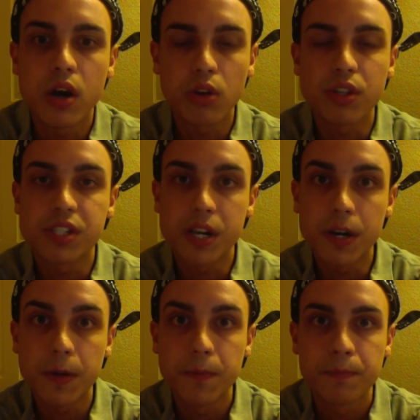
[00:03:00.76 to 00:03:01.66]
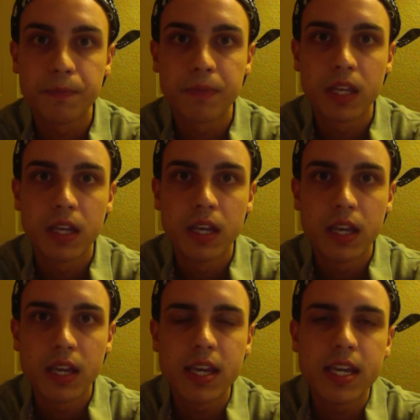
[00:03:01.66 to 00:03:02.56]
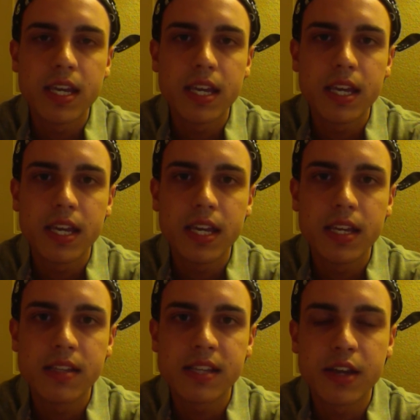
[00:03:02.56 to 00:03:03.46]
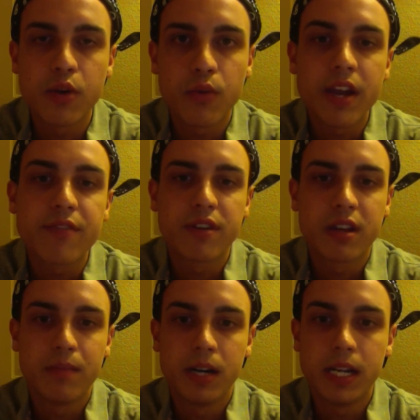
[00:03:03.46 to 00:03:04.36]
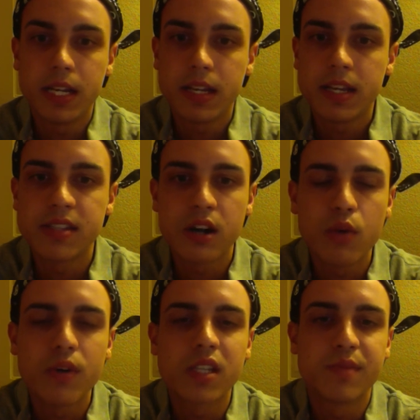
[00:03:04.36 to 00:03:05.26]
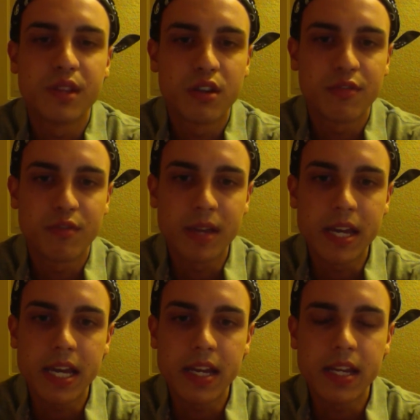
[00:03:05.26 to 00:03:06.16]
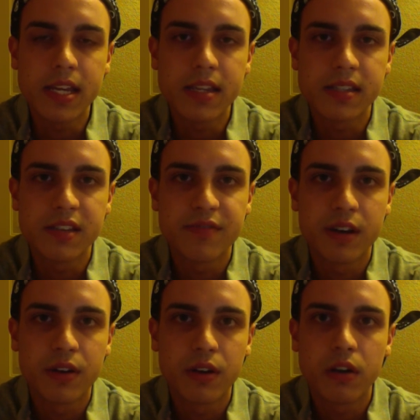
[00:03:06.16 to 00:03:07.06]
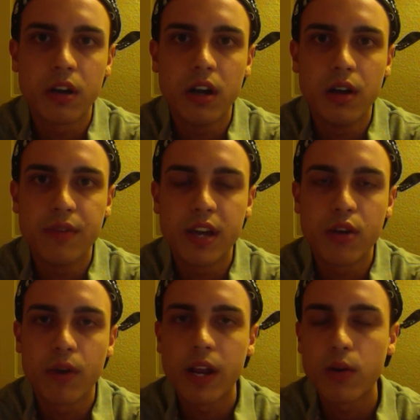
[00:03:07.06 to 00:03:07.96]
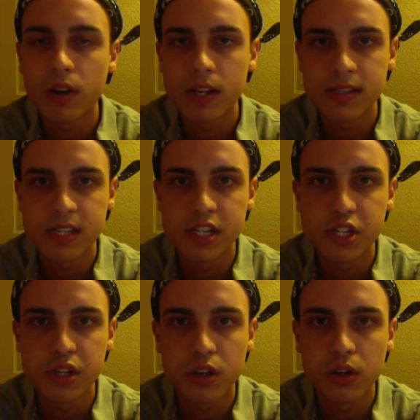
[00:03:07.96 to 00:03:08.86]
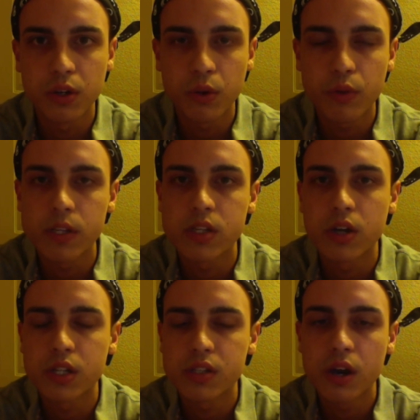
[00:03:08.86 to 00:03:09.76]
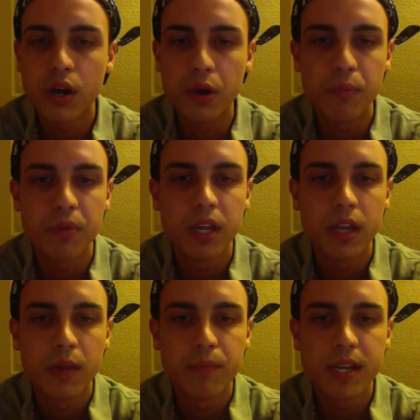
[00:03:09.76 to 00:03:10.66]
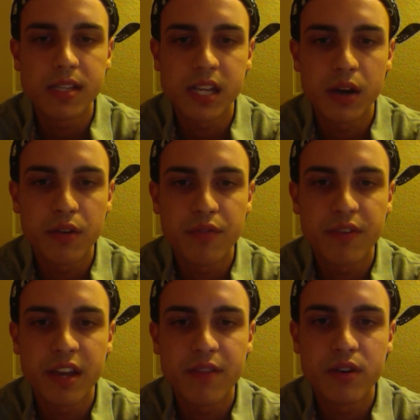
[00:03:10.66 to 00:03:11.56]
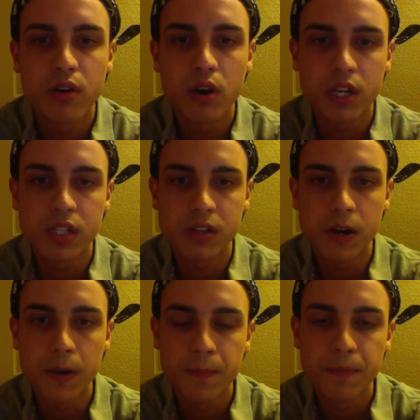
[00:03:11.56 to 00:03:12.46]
Arliss Young. He is a great friend of mine. He's always been there for me, and he is the founder of a great organization called Northwest Arkansas Hope, based out of Fayetteville, Arkansas.